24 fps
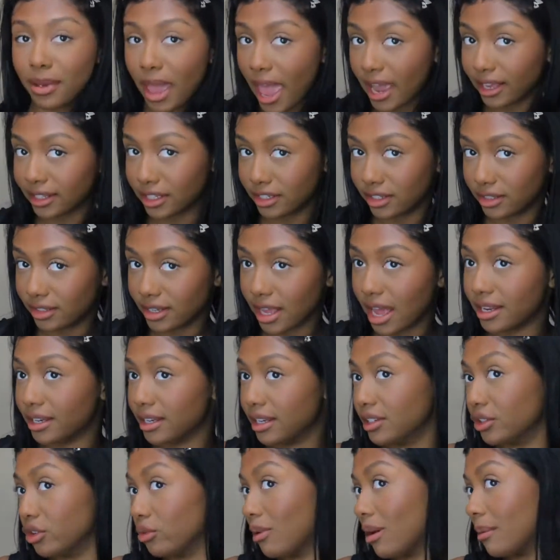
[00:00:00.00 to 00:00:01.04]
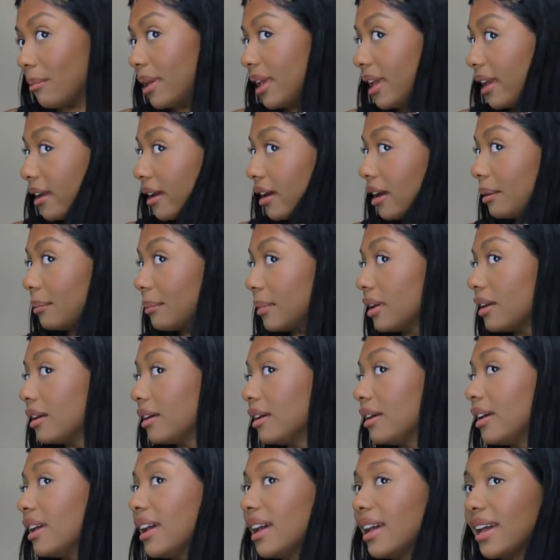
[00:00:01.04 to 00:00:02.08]
back because I just got done doing my makeup.
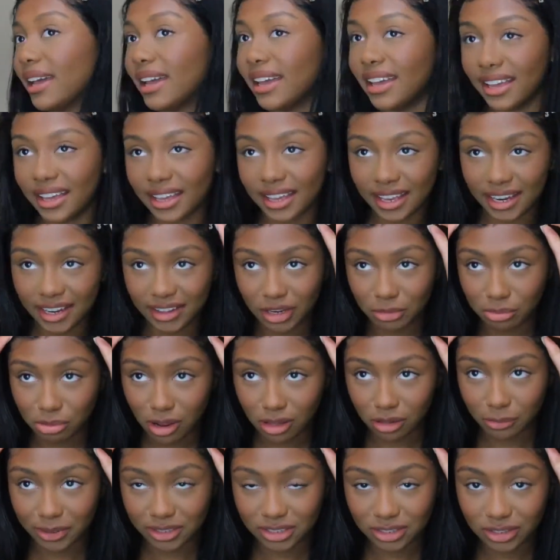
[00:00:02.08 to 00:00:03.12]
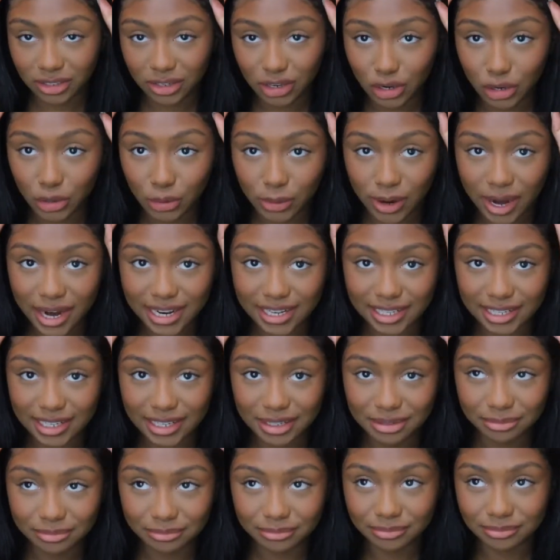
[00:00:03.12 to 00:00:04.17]
And they're probably about to look
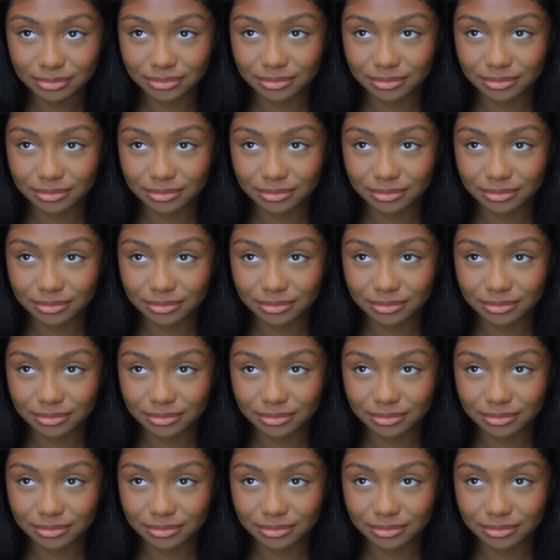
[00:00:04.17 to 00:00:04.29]
crazy.